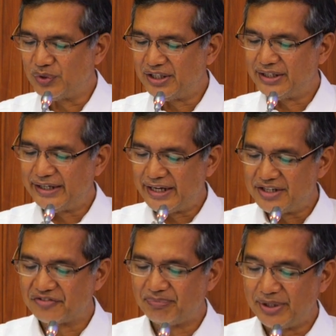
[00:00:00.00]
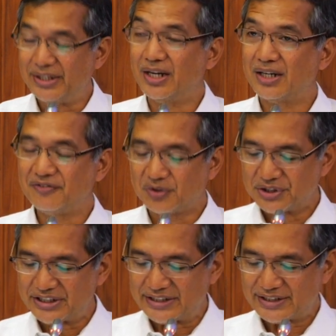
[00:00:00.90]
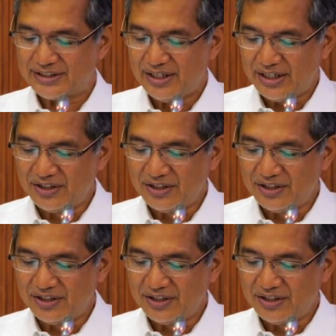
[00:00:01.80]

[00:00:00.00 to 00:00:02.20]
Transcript: within the AFP, the armed forces,